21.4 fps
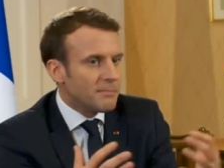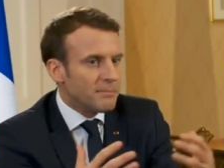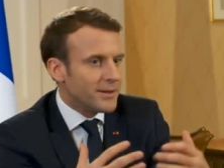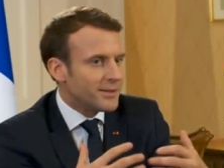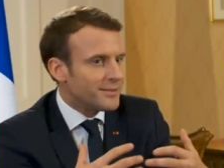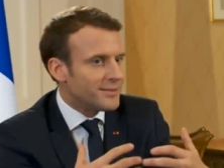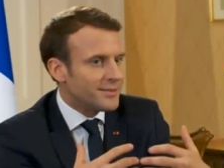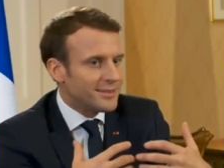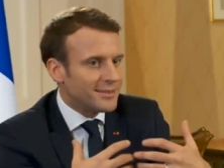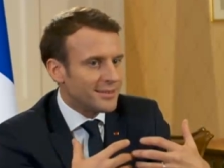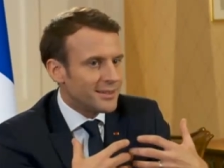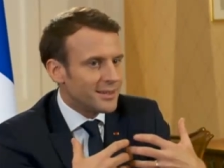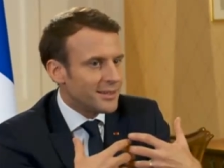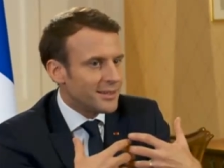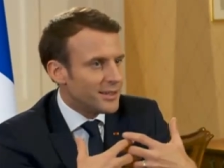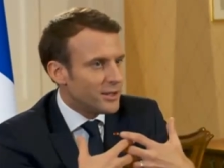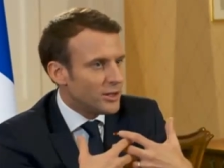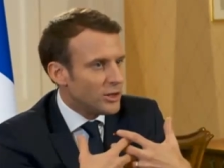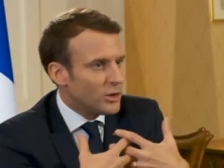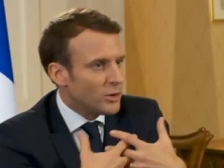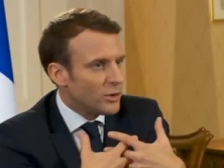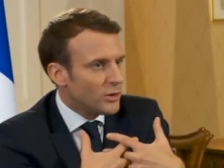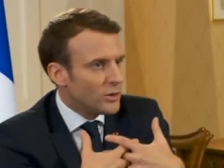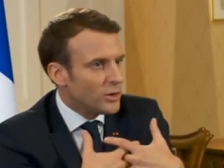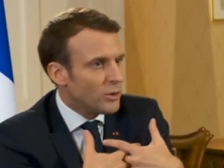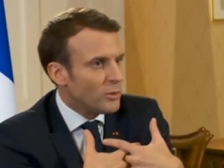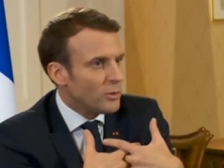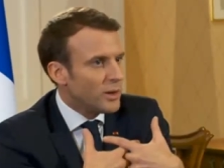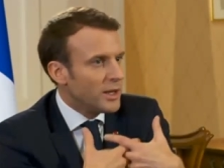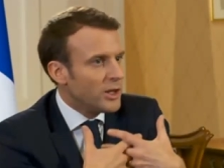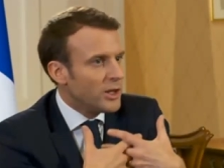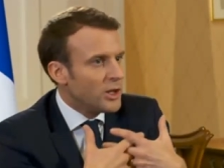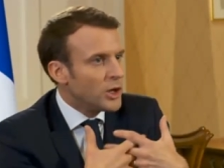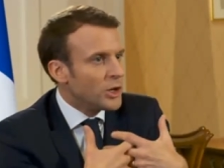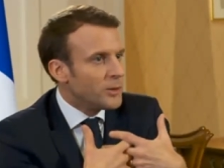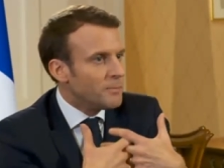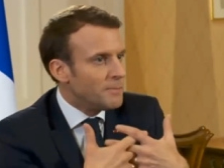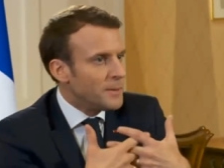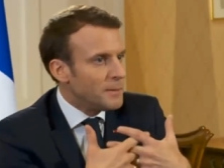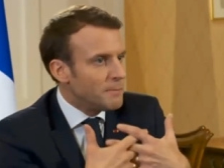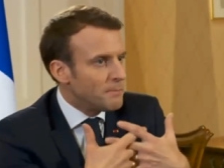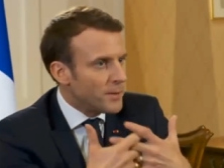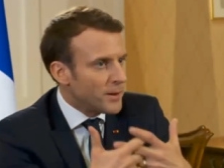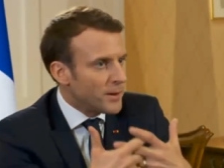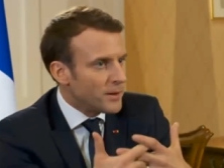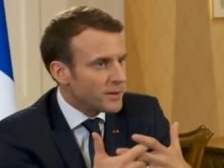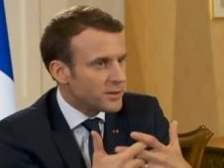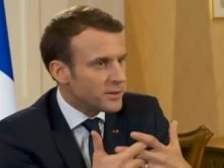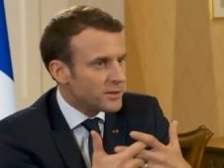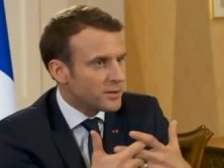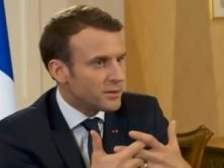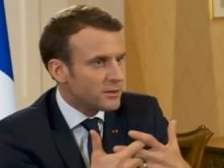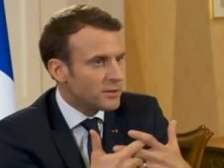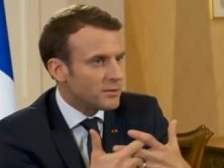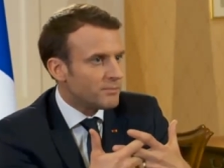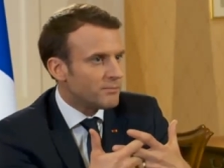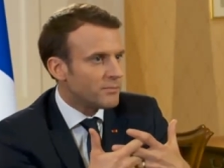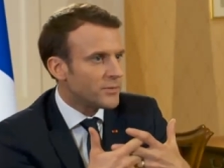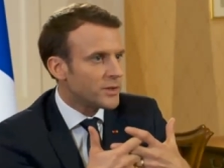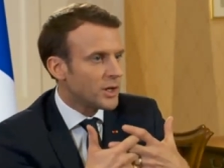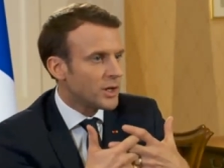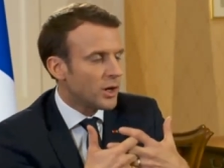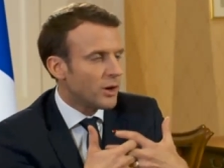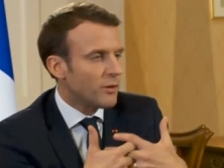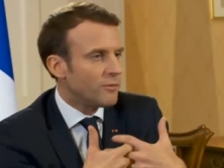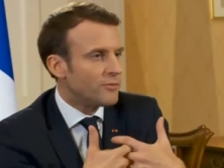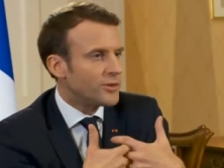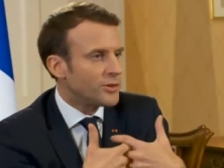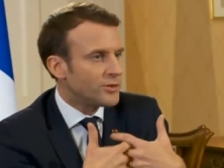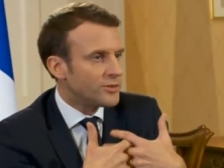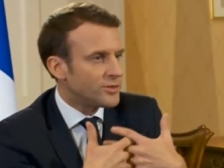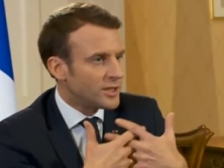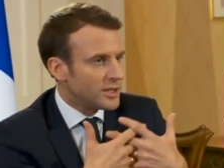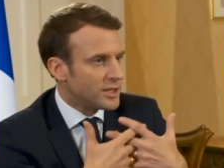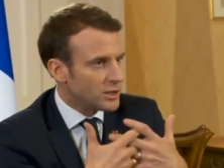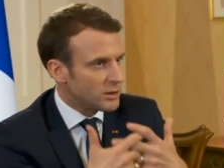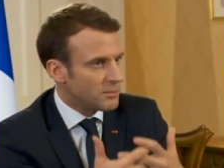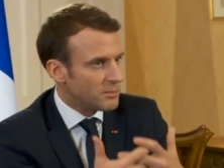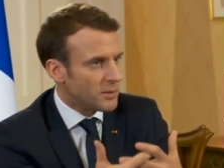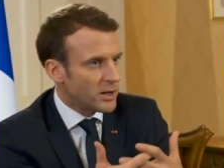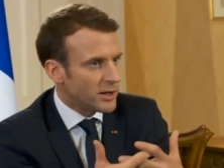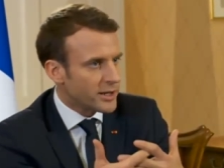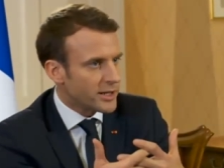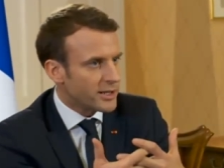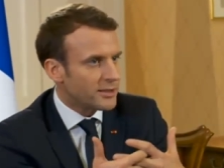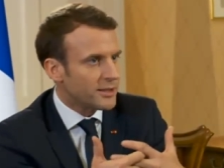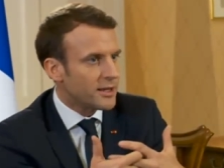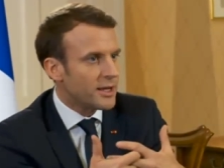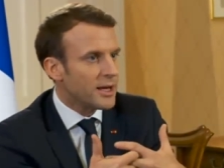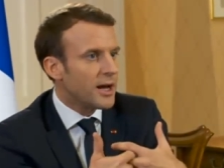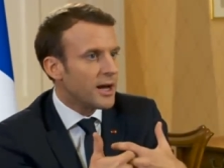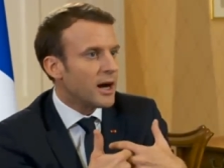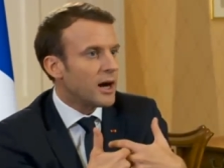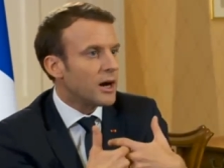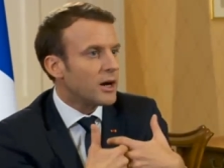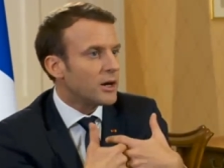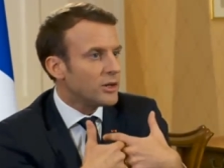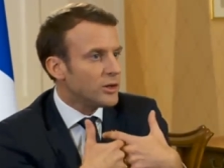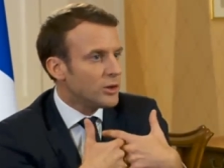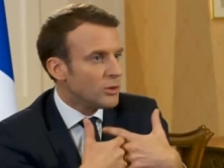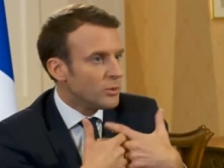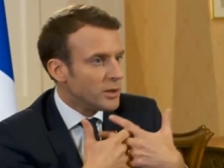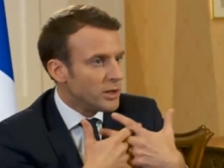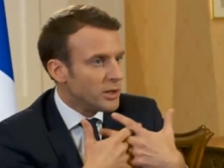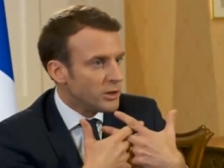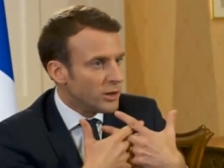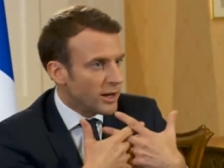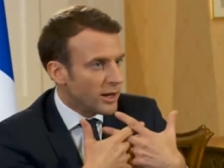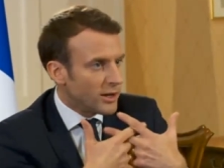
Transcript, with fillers: But you, you will not be part of the single market, uh, you will,